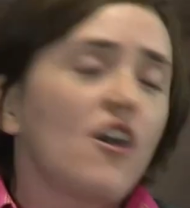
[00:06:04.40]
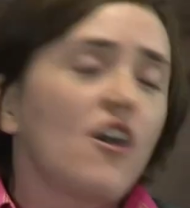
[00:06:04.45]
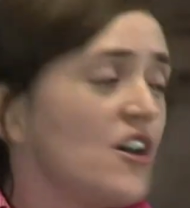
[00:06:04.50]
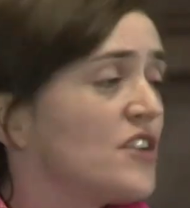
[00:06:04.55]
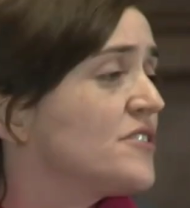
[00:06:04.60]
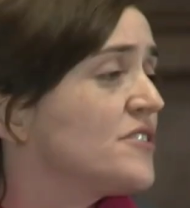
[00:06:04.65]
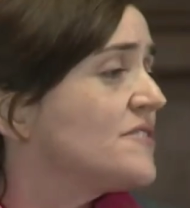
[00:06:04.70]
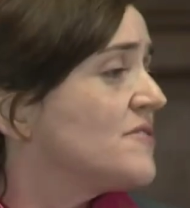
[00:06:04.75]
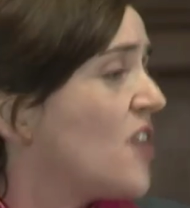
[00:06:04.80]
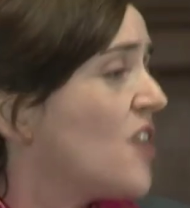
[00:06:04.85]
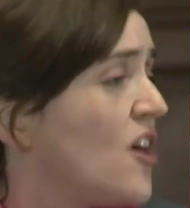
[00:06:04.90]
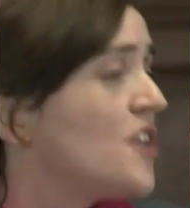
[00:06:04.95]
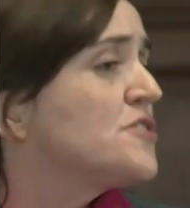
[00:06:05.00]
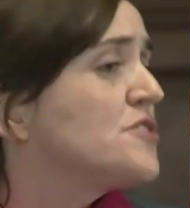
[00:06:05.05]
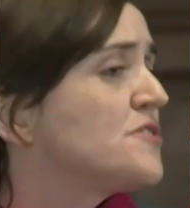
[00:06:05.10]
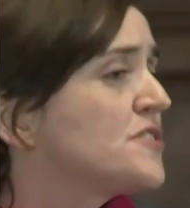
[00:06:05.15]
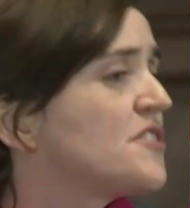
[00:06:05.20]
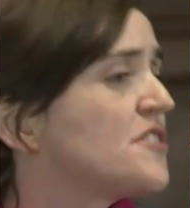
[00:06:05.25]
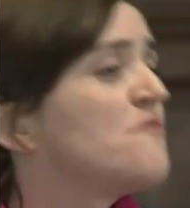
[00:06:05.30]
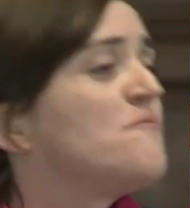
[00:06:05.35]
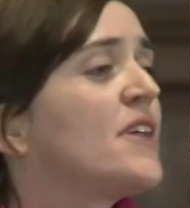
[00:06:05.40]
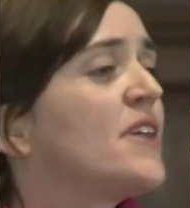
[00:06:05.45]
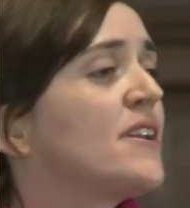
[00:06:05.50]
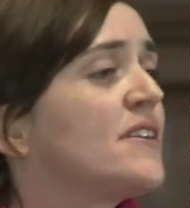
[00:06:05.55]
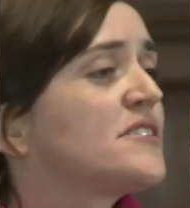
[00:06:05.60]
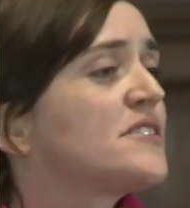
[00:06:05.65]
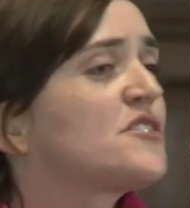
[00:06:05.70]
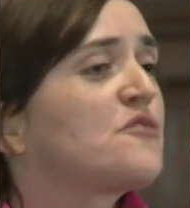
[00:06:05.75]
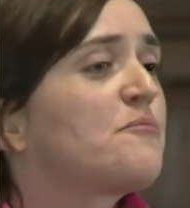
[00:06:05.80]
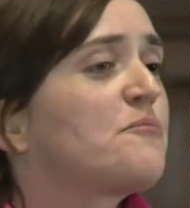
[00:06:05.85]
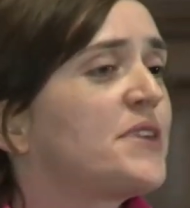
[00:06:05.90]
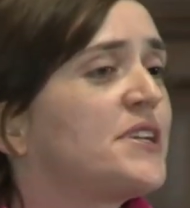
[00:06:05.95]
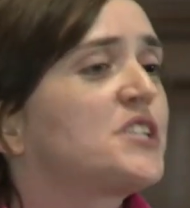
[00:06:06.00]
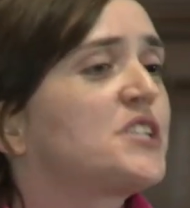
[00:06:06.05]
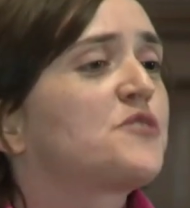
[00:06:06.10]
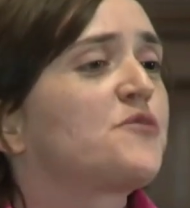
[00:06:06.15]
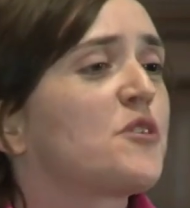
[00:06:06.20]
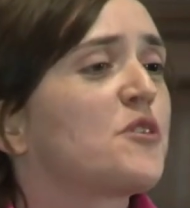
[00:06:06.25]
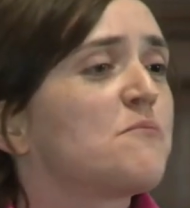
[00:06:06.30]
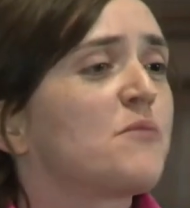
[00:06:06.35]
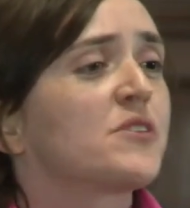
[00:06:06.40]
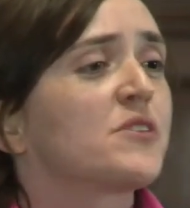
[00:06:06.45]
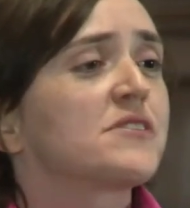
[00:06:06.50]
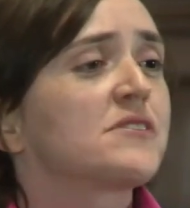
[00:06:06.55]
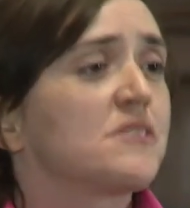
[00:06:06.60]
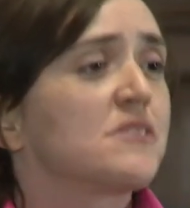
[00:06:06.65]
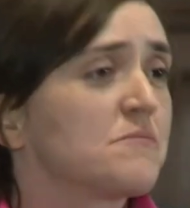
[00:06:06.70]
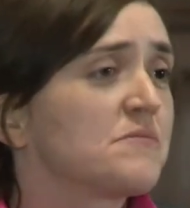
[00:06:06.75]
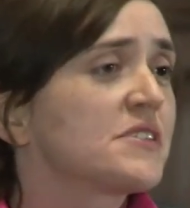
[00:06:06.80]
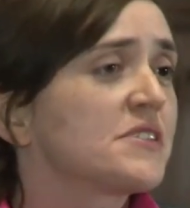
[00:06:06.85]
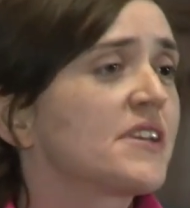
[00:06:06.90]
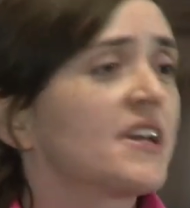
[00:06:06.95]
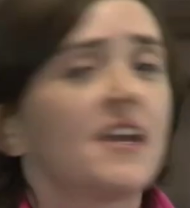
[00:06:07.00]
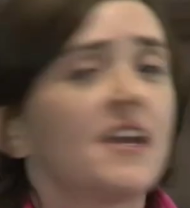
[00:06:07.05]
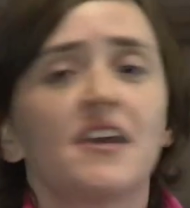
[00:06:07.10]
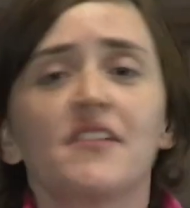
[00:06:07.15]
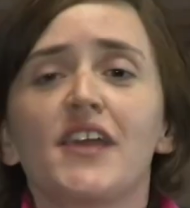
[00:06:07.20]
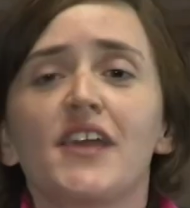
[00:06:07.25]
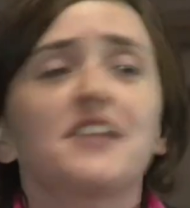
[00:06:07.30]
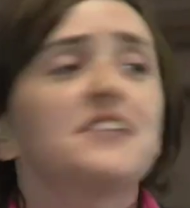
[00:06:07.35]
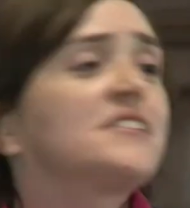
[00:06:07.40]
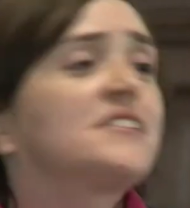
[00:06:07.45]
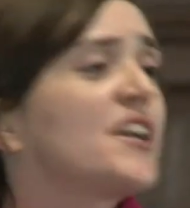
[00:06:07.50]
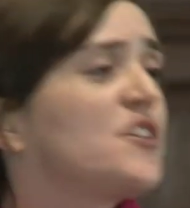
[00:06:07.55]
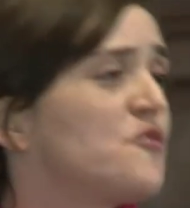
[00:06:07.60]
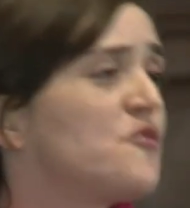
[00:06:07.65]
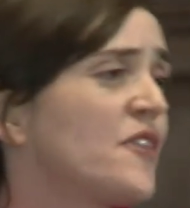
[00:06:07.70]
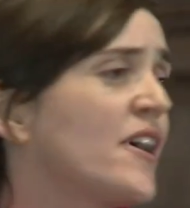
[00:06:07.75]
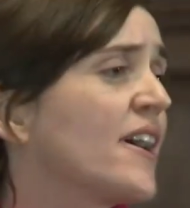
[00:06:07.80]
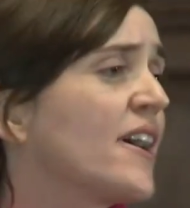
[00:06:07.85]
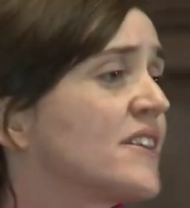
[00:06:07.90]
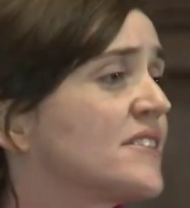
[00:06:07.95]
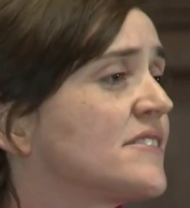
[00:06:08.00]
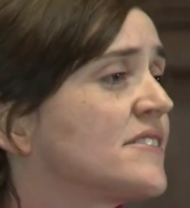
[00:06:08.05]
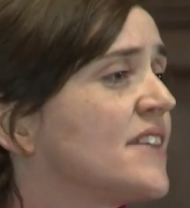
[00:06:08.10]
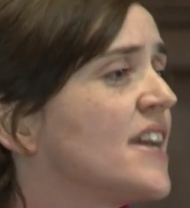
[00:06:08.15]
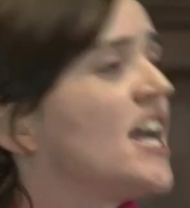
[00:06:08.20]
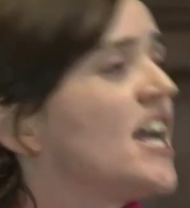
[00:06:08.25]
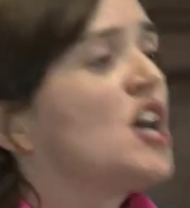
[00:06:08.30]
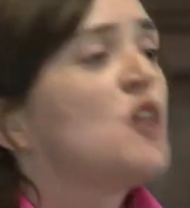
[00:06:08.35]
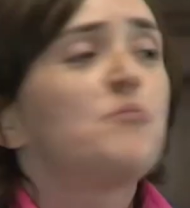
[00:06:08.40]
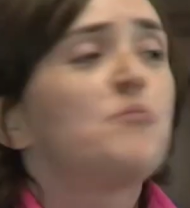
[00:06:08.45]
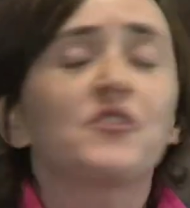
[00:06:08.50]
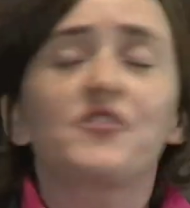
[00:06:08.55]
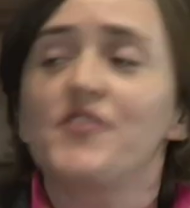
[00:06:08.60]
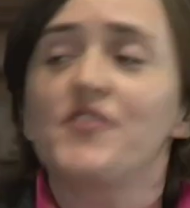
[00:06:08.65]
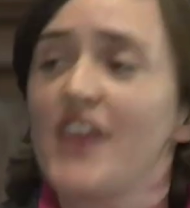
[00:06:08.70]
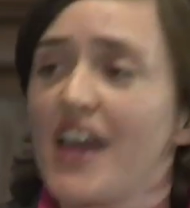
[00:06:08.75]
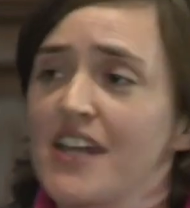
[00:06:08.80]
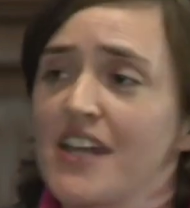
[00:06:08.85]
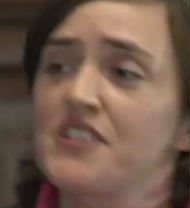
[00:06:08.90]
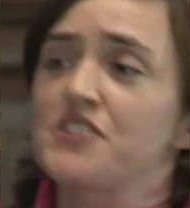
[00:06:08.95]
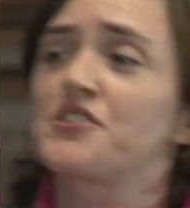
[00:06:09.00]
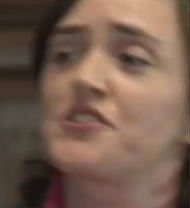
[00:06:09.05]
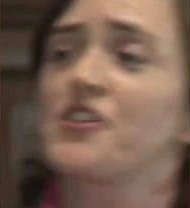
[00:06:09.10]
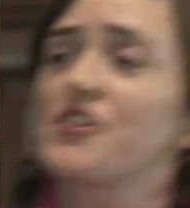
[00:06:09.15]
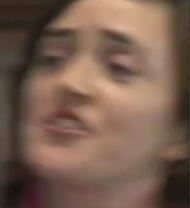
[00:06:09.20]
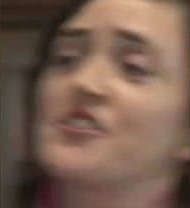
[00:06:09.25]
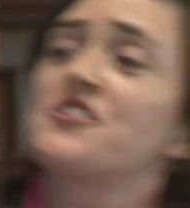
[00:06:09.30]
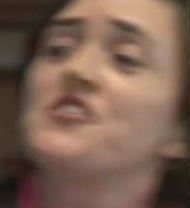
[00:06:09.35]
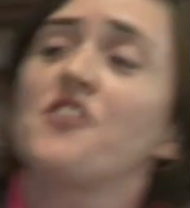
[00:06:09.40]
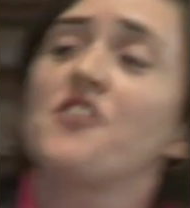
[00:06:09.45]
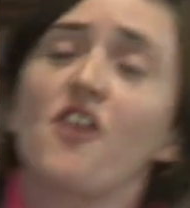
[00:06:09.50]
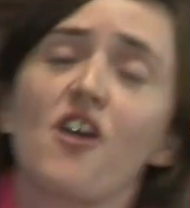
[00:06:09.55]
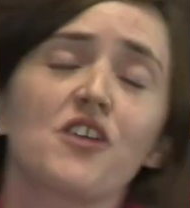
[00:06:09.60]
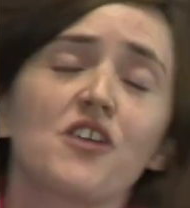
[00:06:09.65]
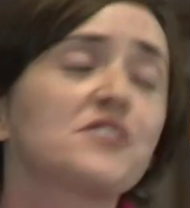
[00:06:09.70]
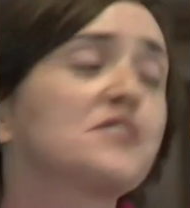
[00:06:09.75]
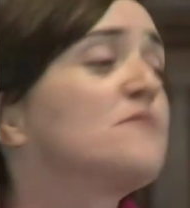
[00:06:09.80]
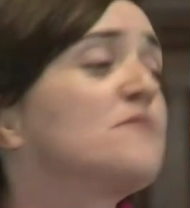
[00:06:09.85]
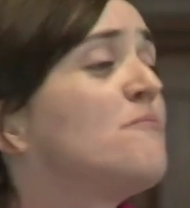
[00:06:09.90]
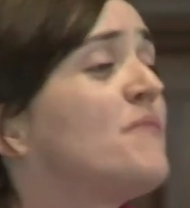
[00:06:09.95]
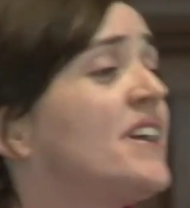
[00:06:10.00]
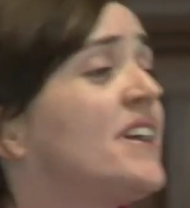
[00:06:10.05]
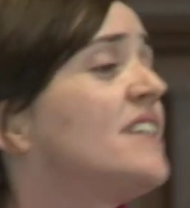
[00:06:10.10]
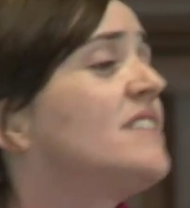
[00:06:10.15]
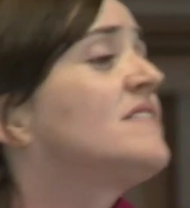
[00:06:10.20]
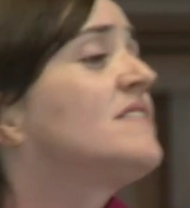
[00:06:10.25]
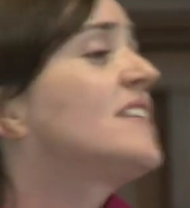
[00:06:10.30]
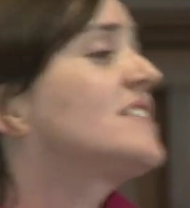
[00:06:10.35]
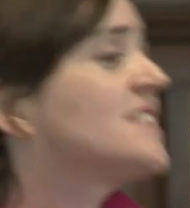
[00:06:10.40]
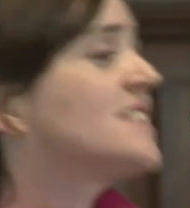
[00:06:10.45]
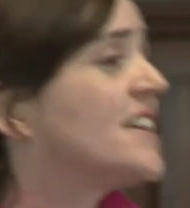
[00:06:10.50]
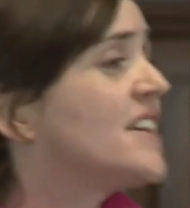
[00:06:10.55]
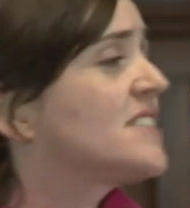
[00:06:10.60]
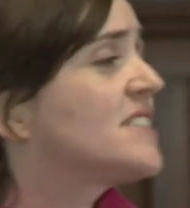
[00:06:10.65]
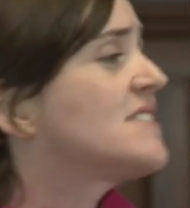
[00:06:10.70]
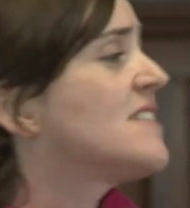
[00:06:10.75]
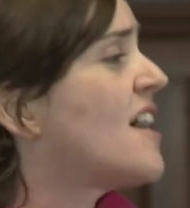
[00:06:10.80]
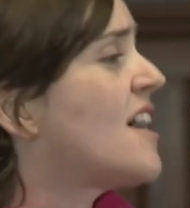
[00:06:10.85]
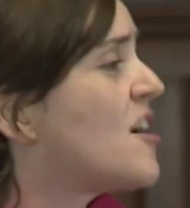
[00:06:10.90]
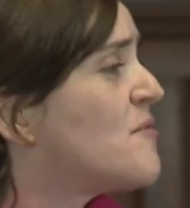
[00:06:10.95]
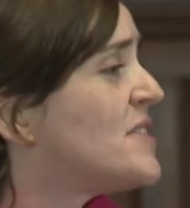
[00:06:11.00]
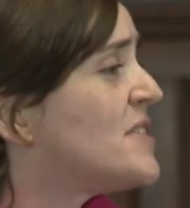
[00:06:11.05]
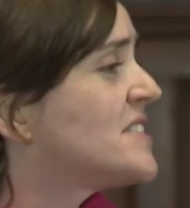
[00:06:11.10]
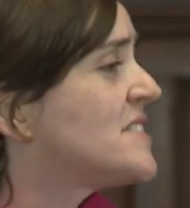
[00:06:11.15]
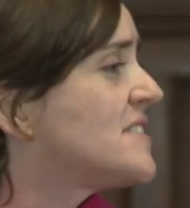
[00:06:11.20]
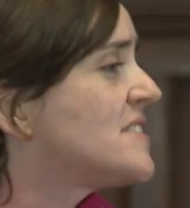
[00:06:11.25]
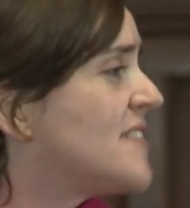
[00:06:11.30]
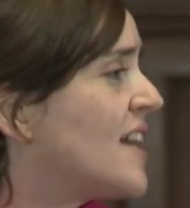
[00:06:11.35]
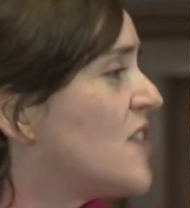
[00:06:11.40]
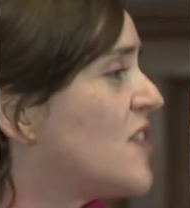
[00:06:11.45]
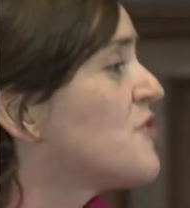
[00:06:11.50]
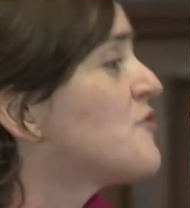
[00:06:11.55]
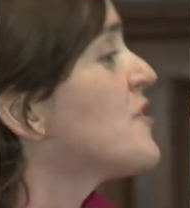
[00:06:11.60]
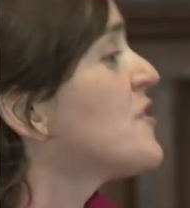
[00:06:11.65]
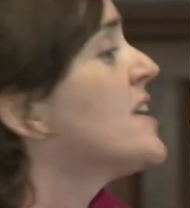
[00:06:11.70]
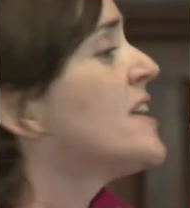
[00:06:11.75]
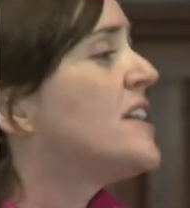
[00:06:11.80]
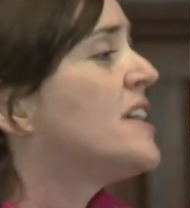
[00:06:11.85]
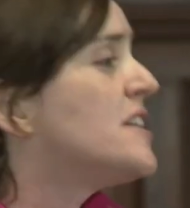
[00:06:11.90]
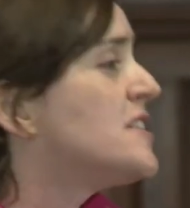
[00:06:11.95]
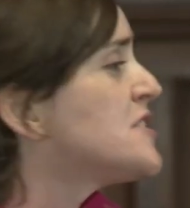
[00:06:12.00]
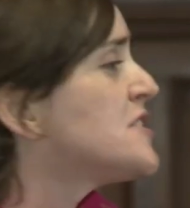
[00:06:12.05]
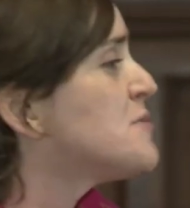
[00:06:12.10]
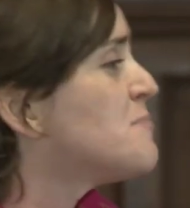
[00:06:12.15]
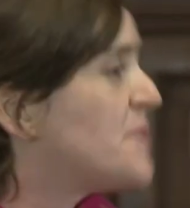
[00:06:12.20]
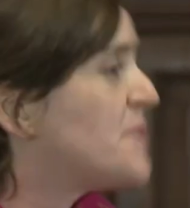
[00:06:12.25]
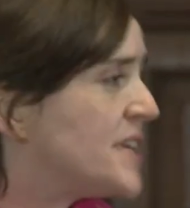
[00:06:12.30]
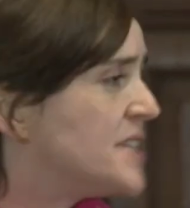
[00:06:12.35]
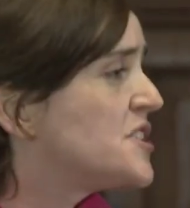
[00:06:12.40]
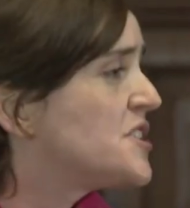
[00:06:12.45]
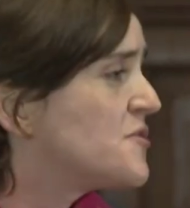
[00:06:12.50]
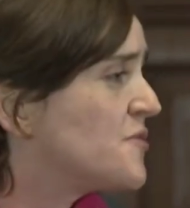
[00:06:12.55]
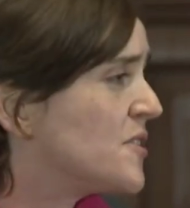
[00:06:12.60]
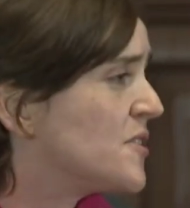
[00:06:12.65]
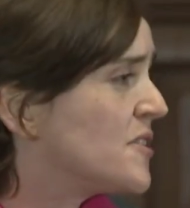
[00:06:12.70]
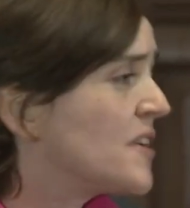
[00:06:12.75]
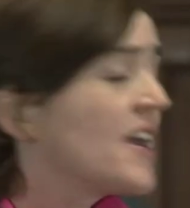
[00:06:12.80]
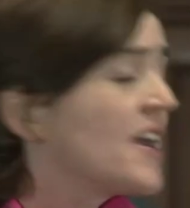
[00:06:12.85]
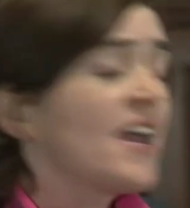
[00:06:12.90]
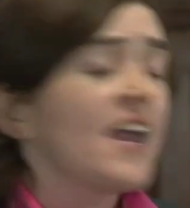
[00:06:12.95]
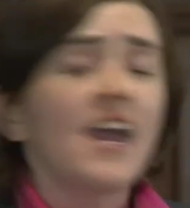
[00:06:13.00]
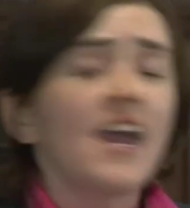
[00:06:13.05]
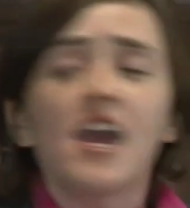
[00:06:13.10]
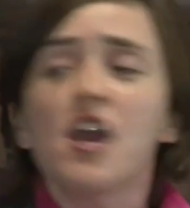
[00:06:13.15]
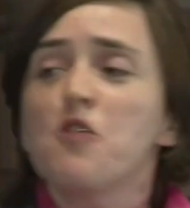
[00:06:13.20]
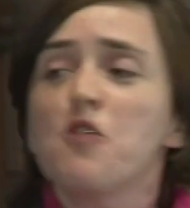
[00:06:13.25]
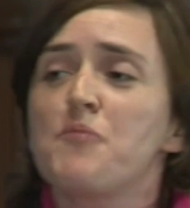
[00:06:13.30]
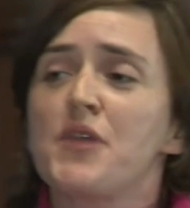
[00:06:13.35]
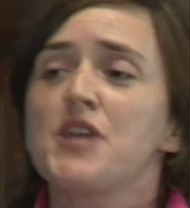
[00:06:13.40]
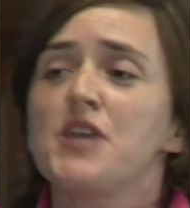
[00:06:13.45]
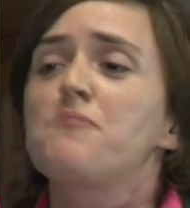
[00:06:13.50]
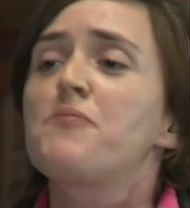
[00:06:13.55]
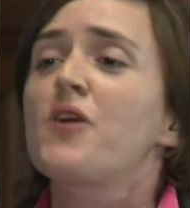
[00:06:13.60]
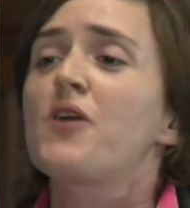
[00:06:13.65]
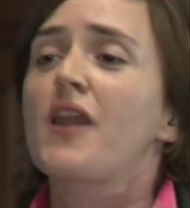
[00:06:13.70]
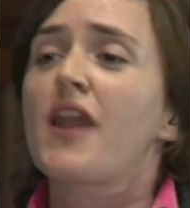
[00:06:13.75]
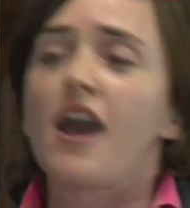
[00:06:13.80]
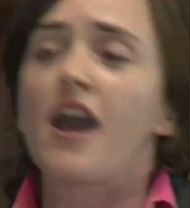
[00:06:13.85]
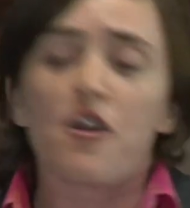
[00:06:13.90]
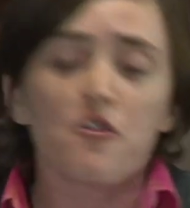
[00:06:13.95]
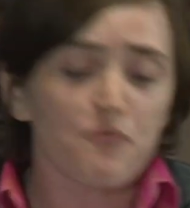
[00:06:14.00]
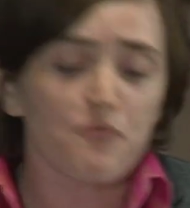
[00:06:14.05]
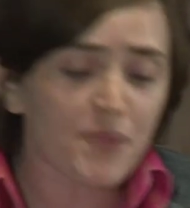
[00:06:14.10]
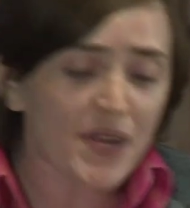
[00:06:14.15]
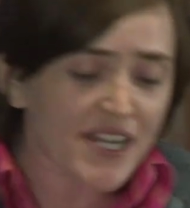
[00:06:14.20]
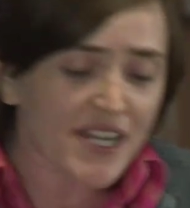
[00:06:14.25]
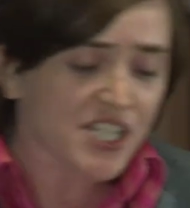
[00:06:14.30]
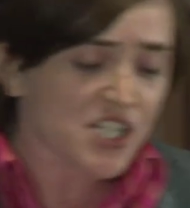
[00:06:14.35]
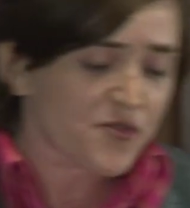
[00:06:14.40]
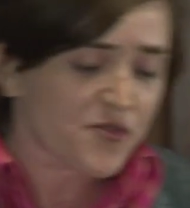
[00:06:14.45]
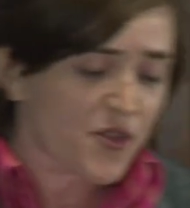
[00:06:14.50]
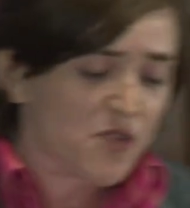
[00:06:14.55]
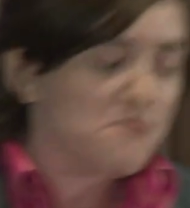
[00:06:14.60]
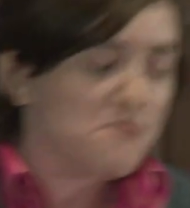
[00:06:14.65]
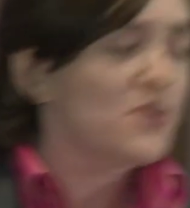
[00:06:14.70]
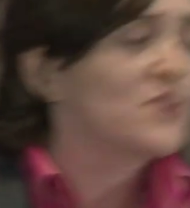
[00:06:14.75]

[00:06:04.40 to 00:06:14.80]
hundreds of millions of peaceful Muslims. That is a fact. But that does not mean that Islam itself is peaceful. Peaceful